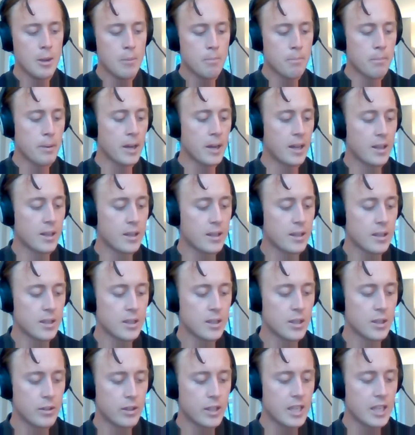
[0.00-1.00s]
But
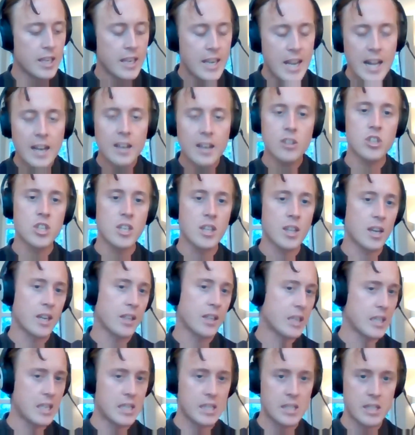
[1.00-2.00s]
the analogy that I
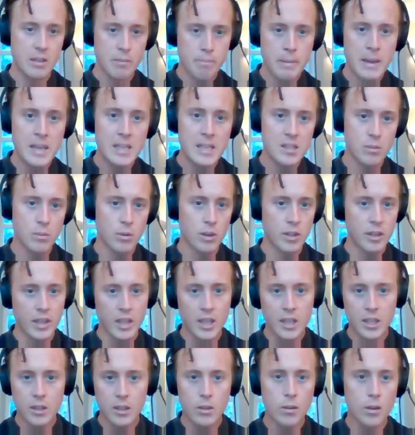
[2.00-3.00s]
think is the best one that
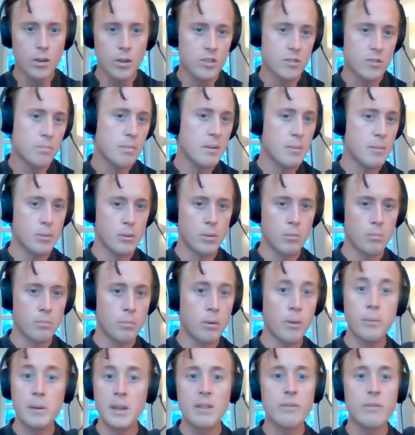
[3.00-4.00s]
I know lots of people
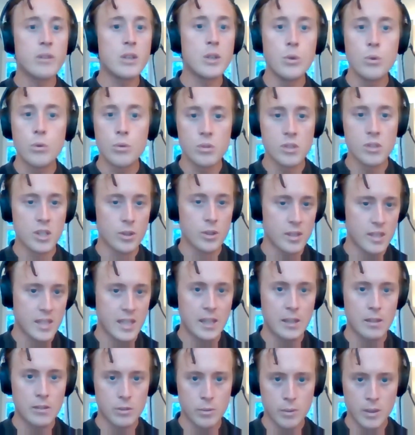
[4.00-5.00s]
probably have used
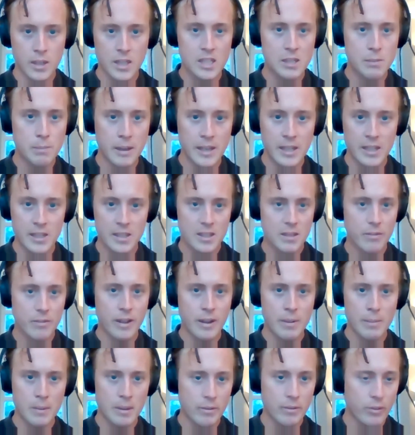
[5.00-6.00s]
yourselves when explaining to
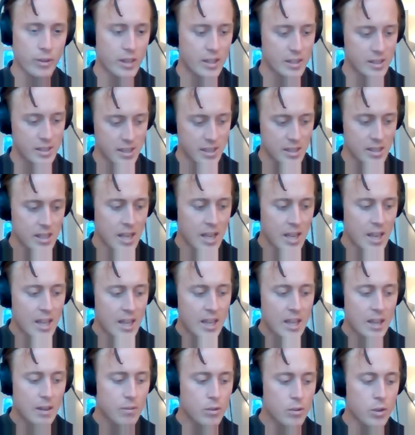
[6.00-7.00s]
family and friends is
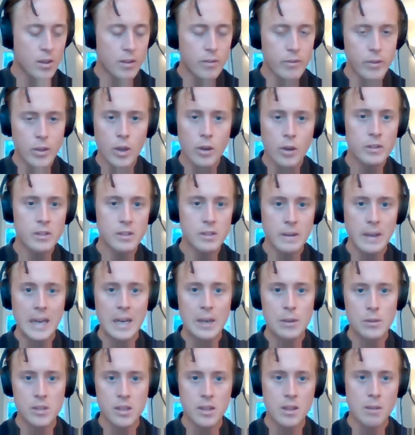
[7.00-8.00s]
if you if you go into a
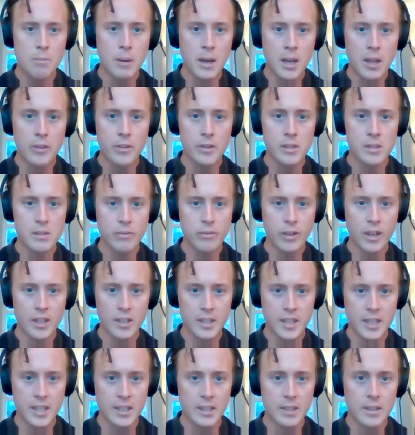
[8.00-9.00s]
house and the bath is
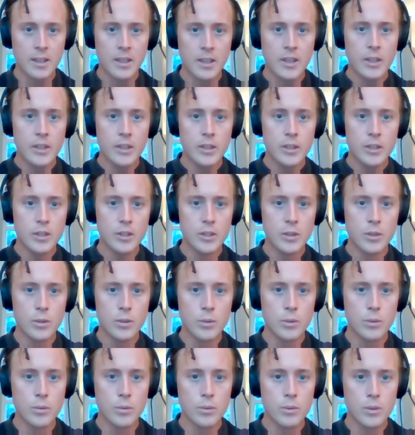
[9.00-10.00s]
flooding,
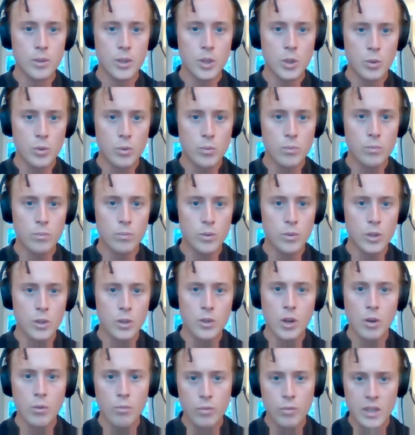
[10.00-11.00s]
you you you
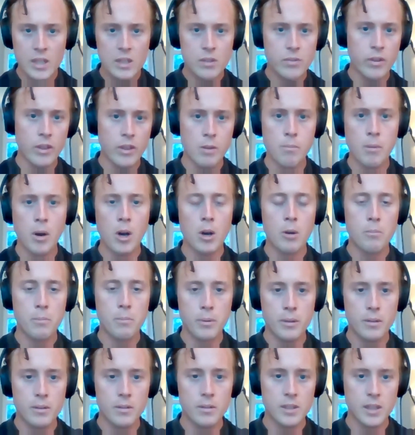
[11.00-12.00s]
don't reach for the mop
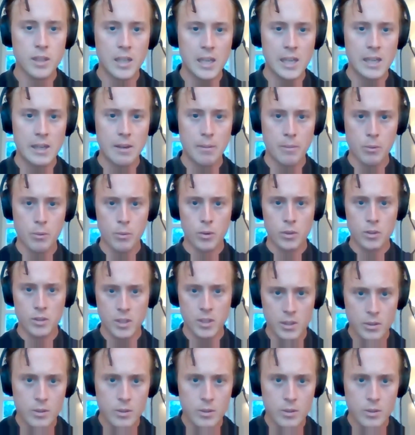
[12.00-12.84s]
to clean up the water.